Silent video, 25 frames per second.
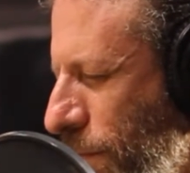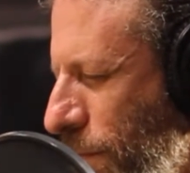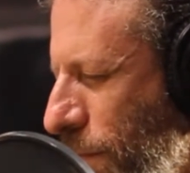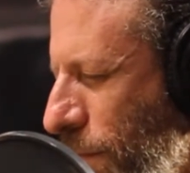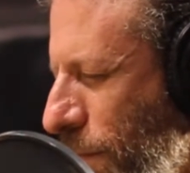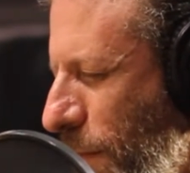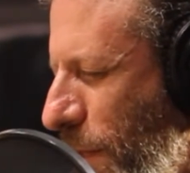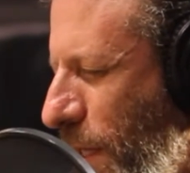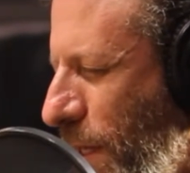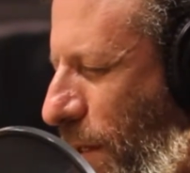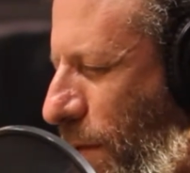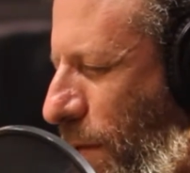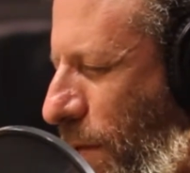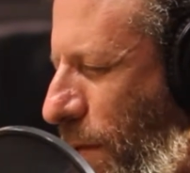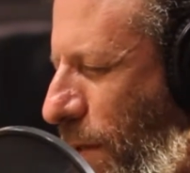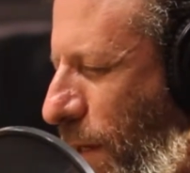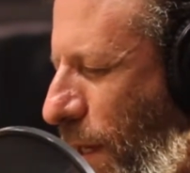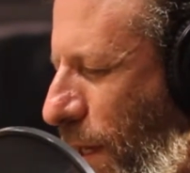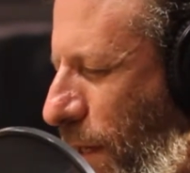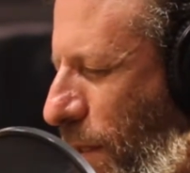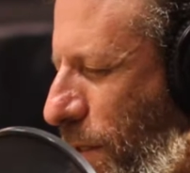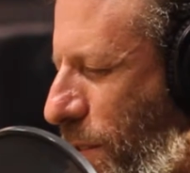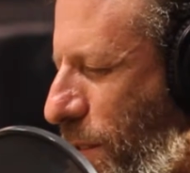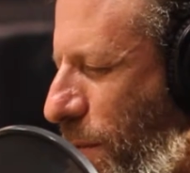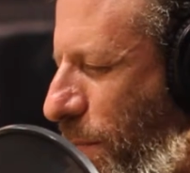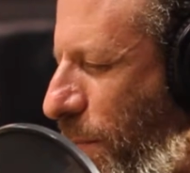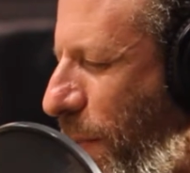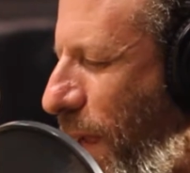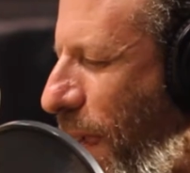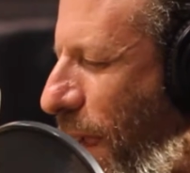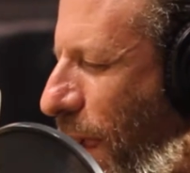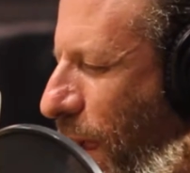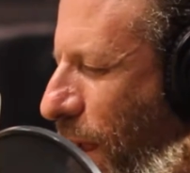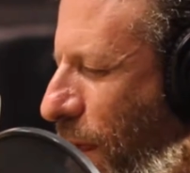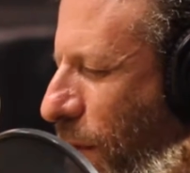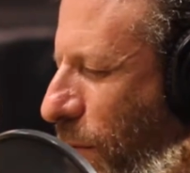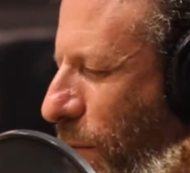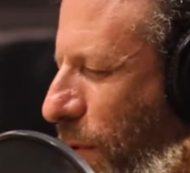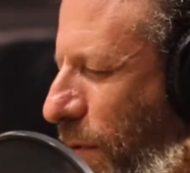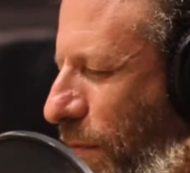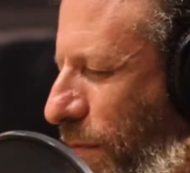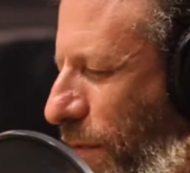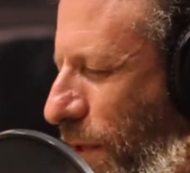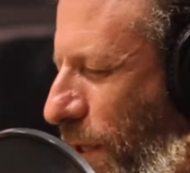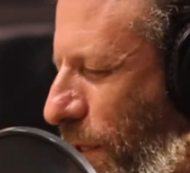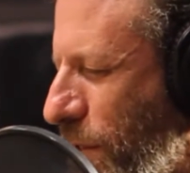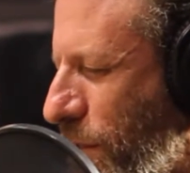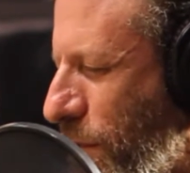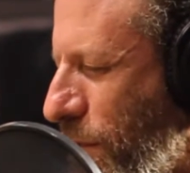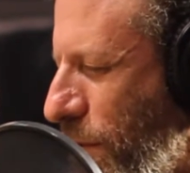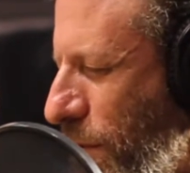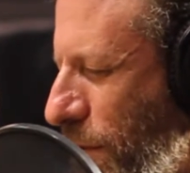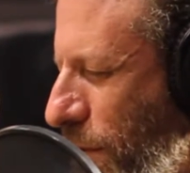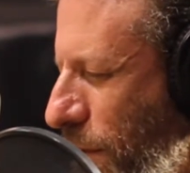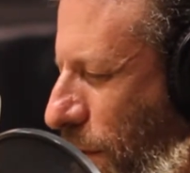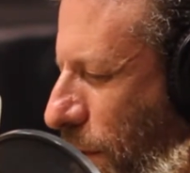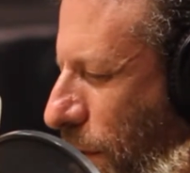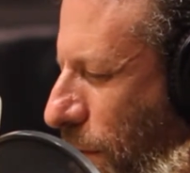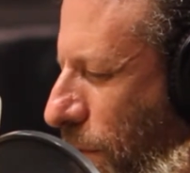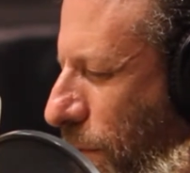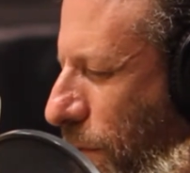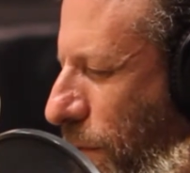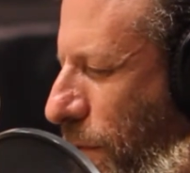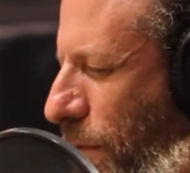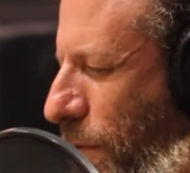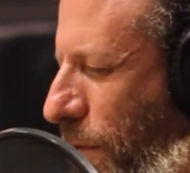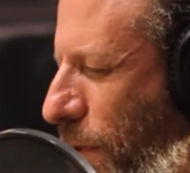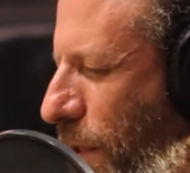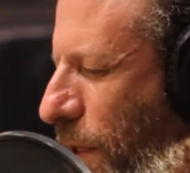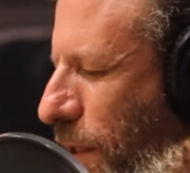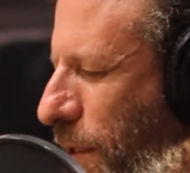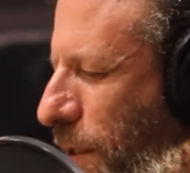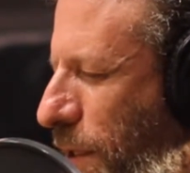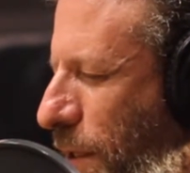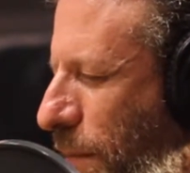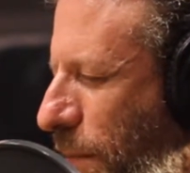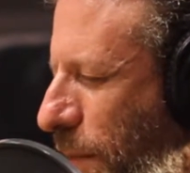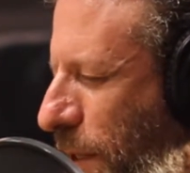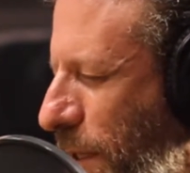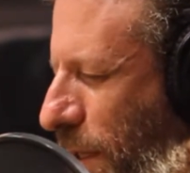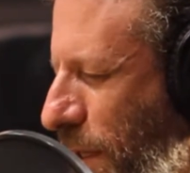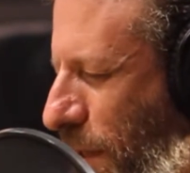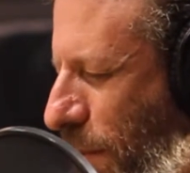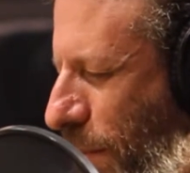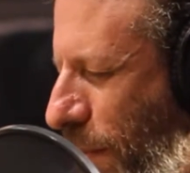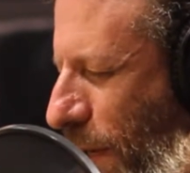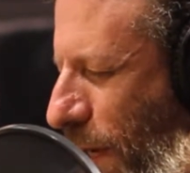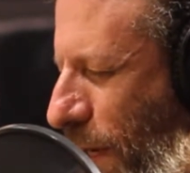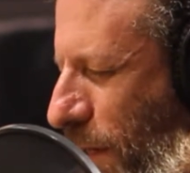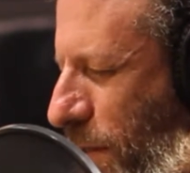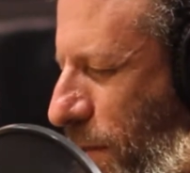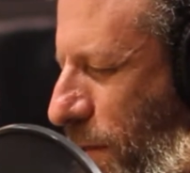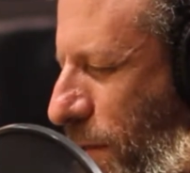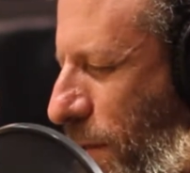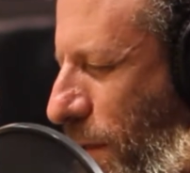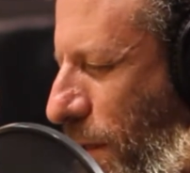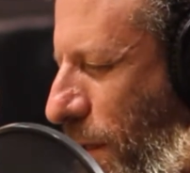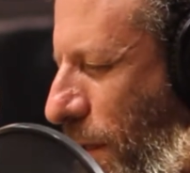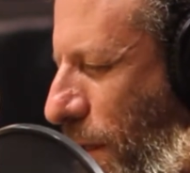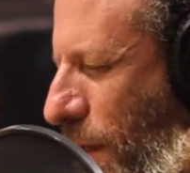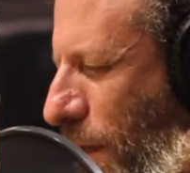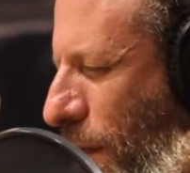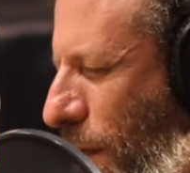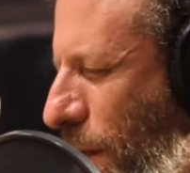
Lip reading: The internet is a pale reflection of your unlimited capacity